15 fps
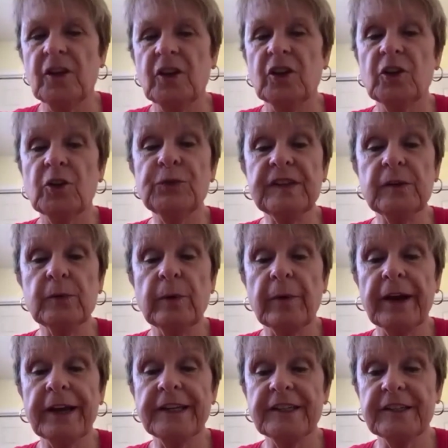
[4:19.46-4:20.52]
Lucy
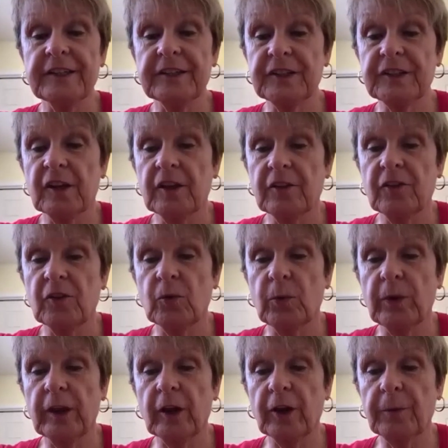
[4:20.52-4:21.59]
reminded us that
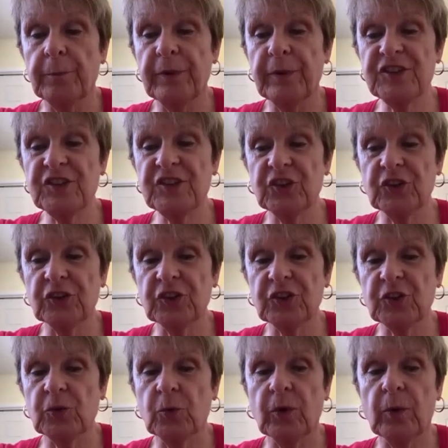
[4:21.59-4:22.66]
we are best
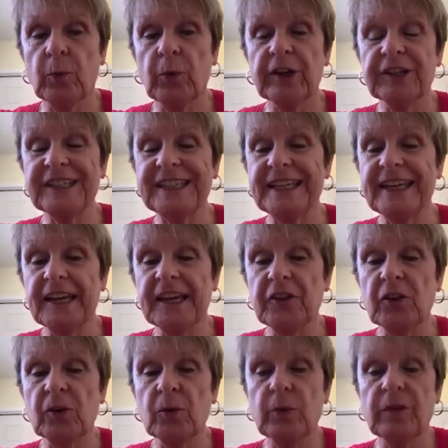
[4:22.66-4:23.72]
church when we are
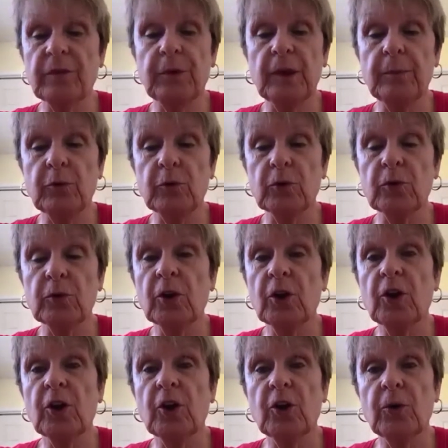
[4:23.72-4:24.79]
together with people
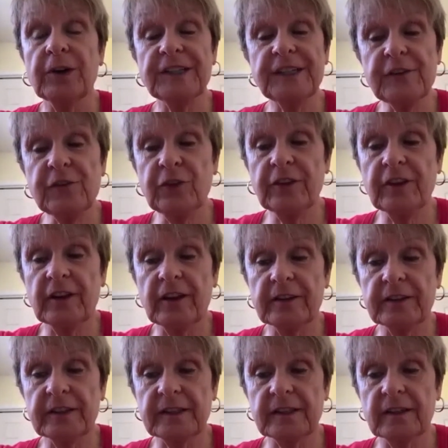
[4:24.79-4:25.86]
who are different than
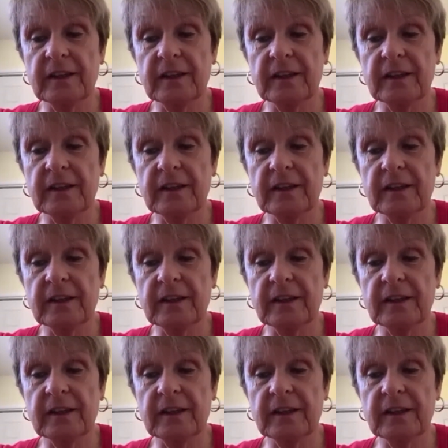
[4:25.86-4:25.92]
us,